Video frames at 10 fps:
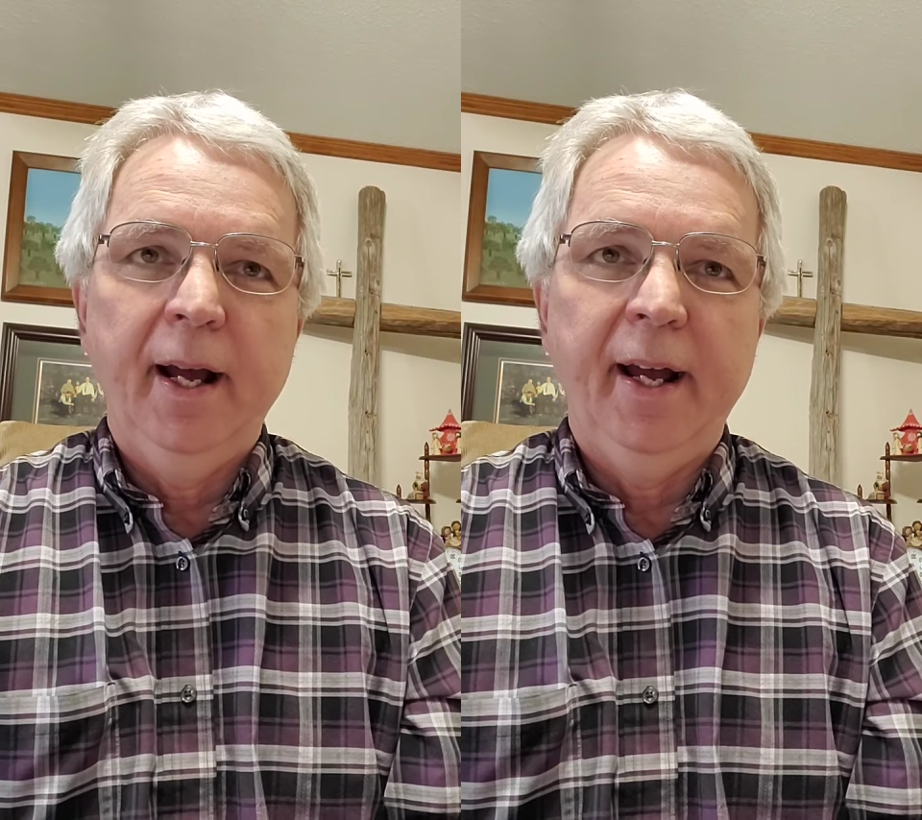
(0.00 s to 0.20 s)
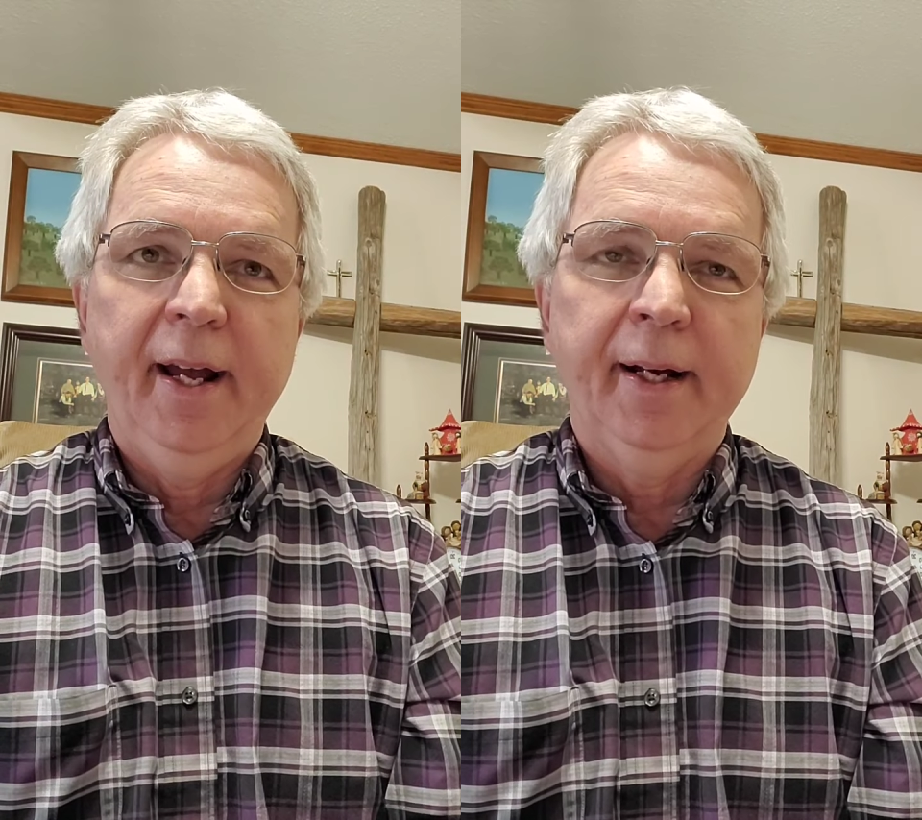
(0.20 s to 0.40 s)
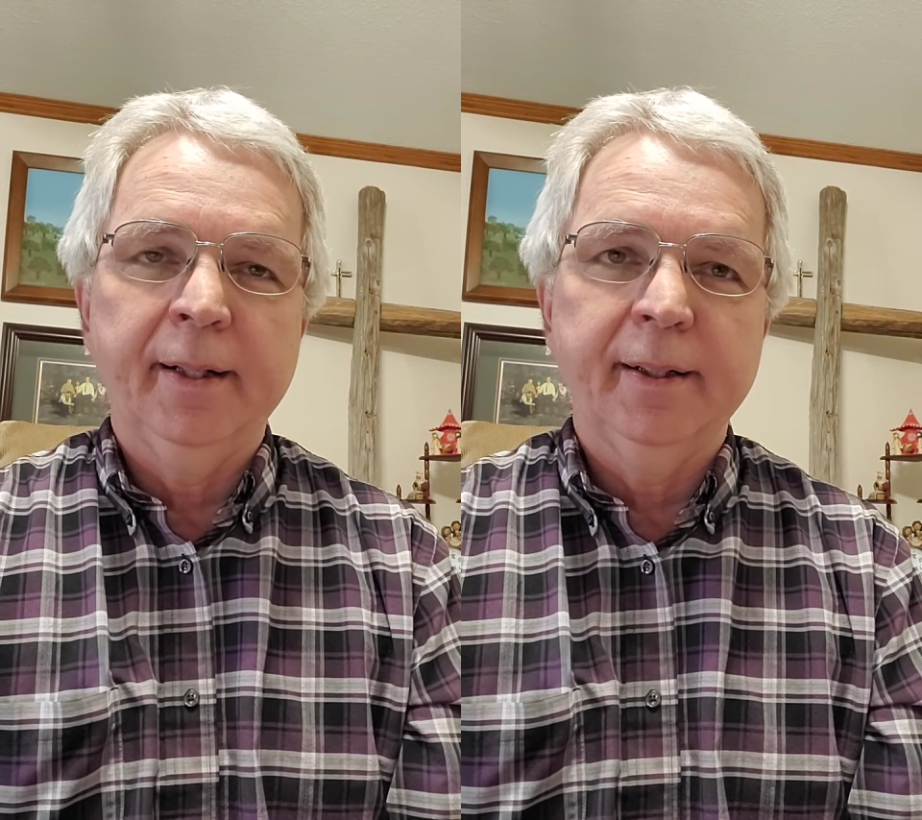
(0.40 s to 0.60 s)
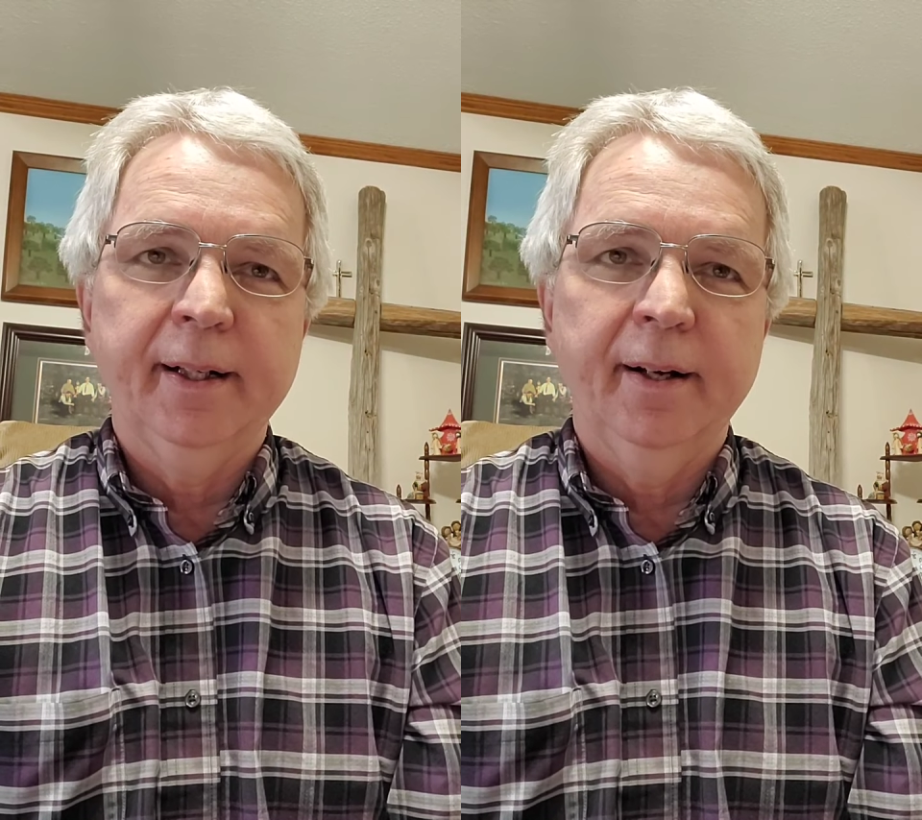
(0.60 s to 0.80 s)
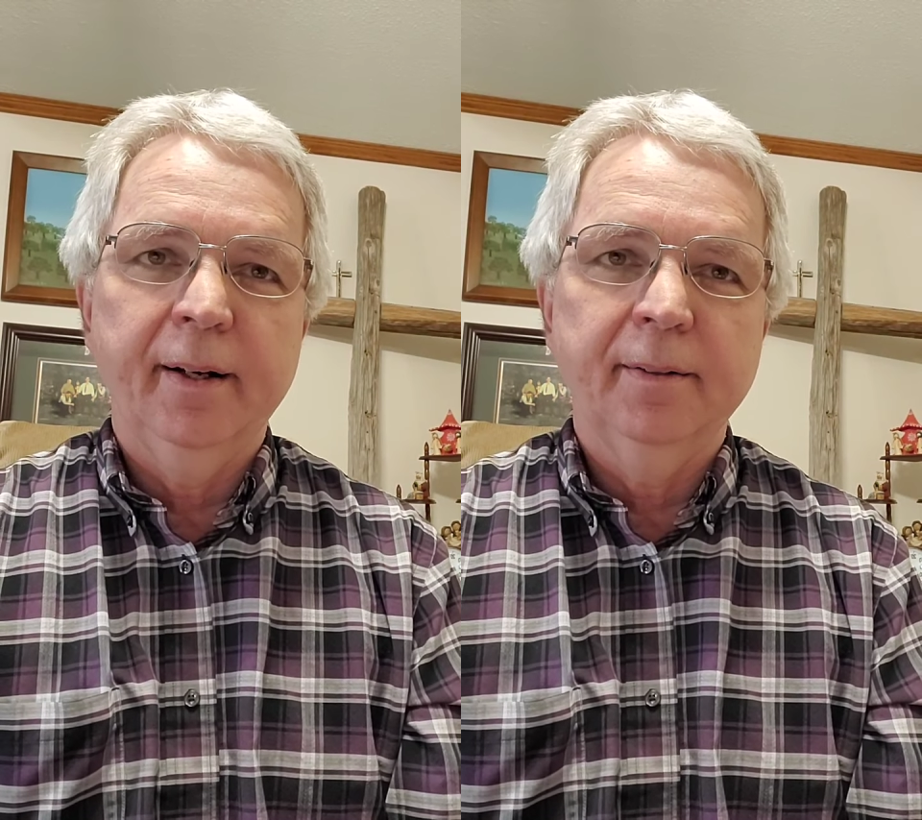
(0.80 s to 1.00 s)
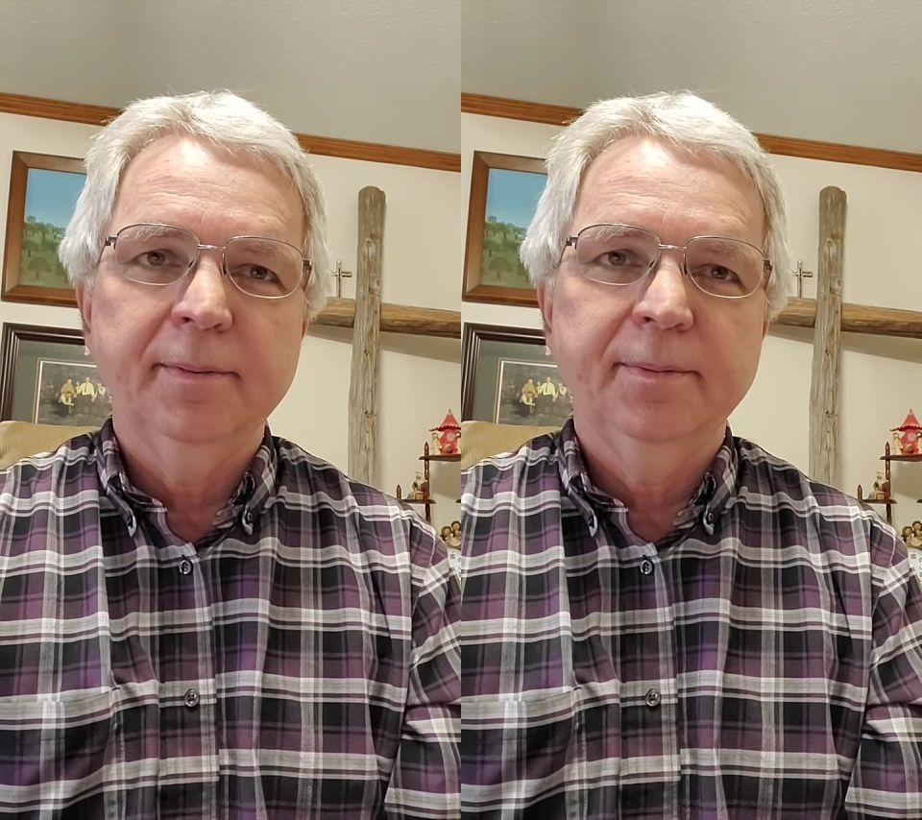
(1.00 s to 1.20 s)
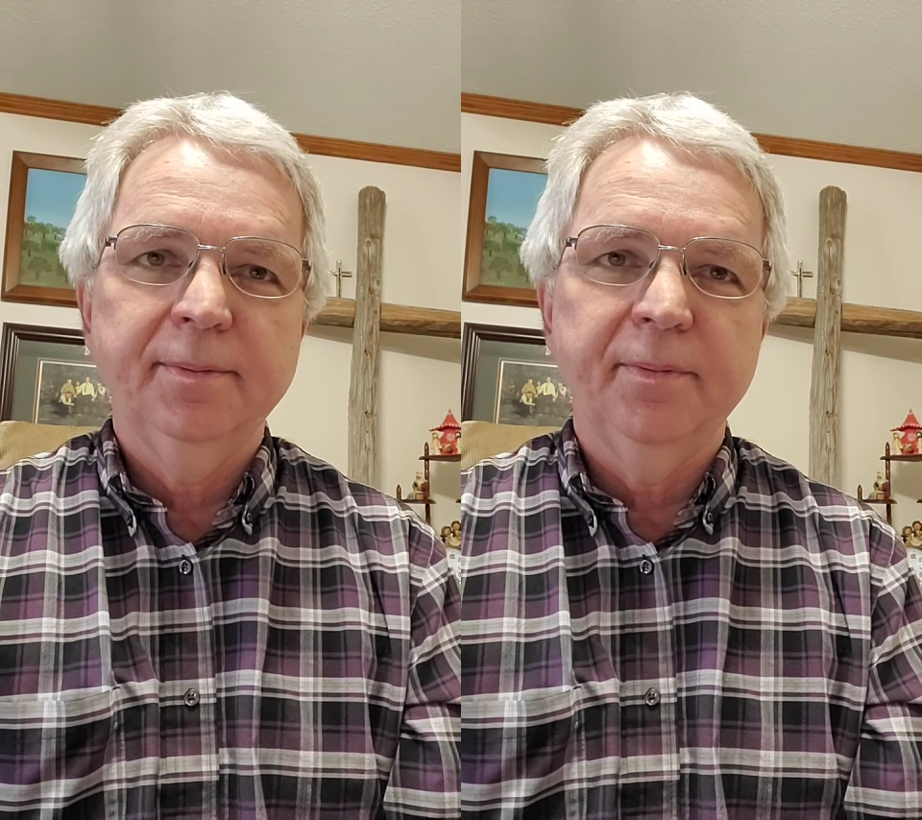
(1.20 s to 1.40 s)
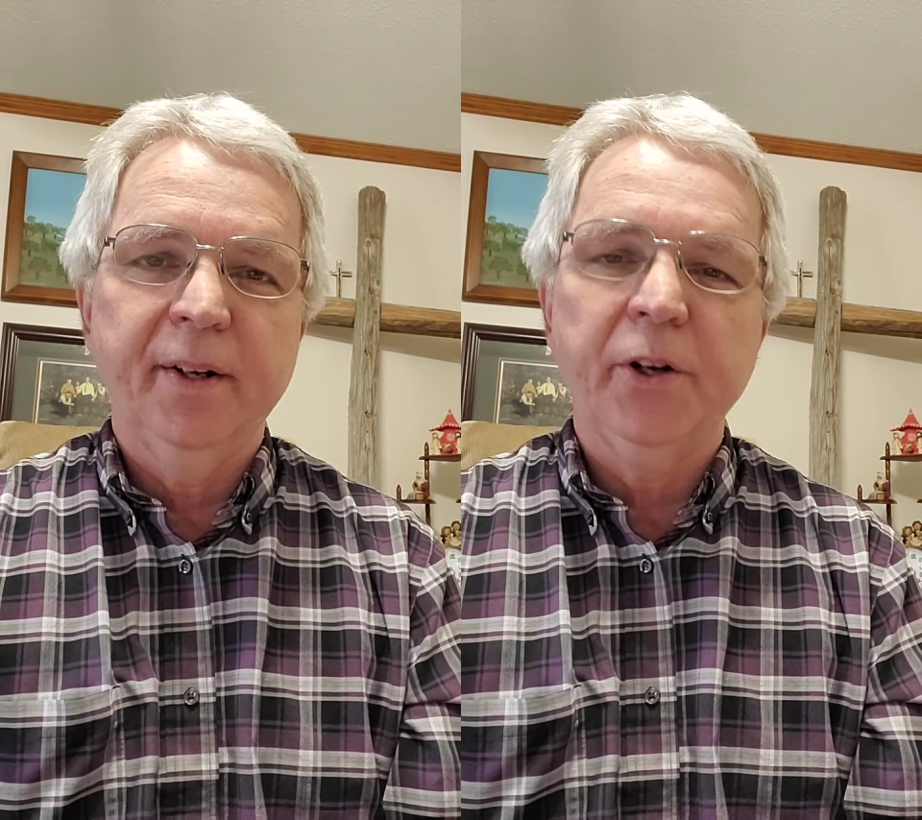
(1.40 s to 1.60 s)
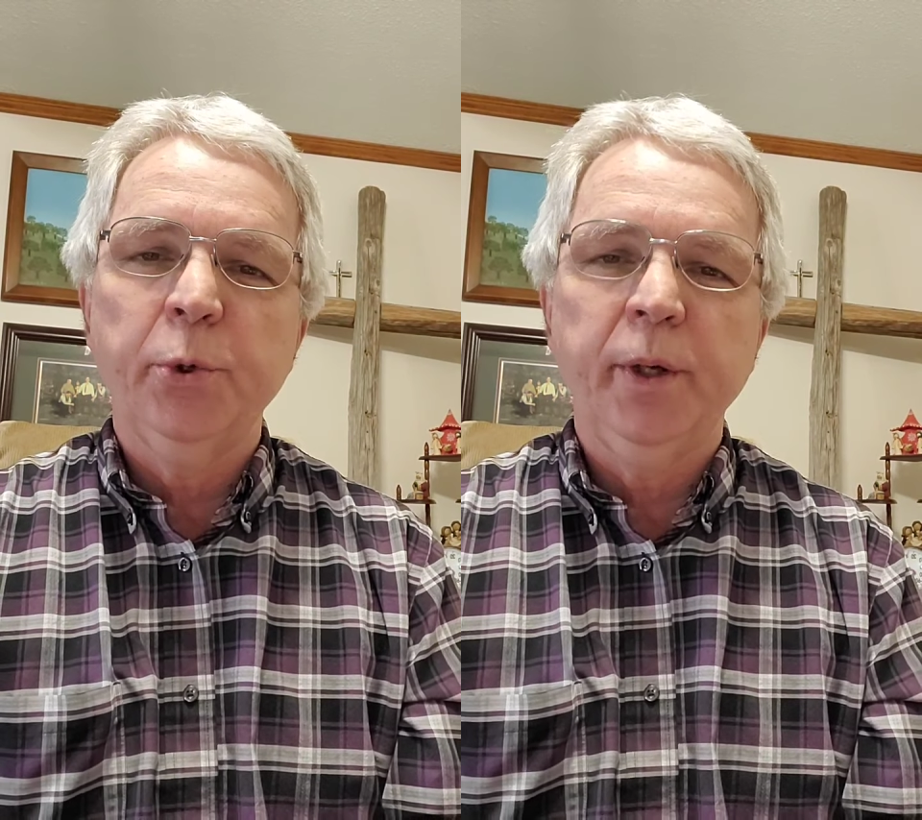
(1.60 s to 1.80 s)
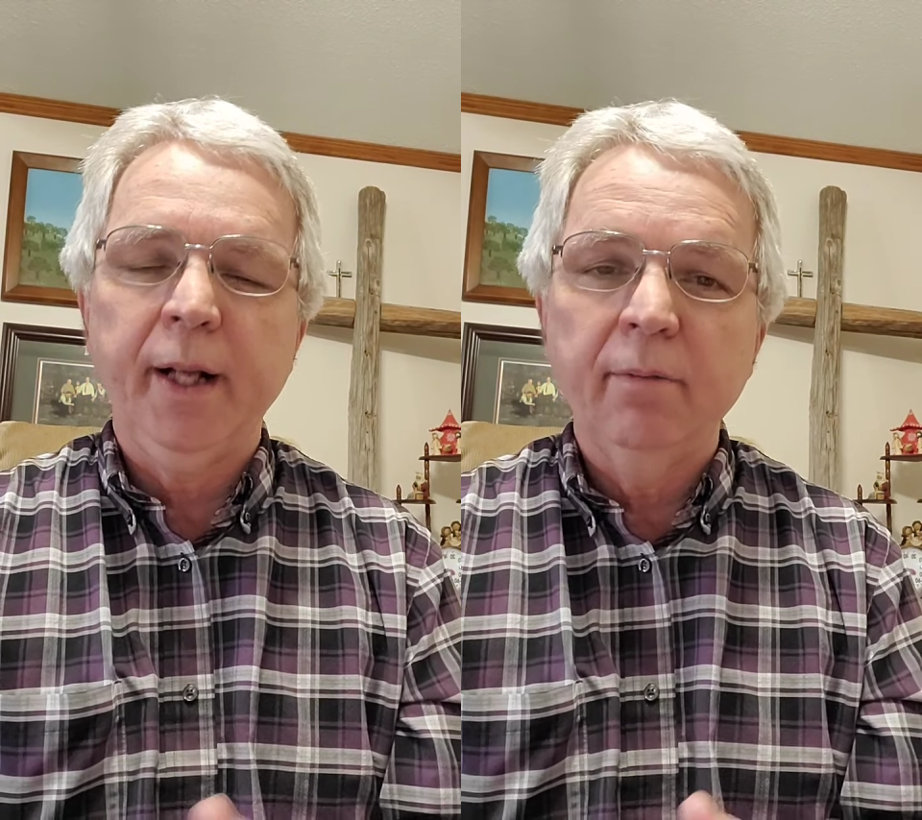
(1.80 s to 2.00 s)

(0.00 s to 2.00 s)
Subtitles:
and they're doing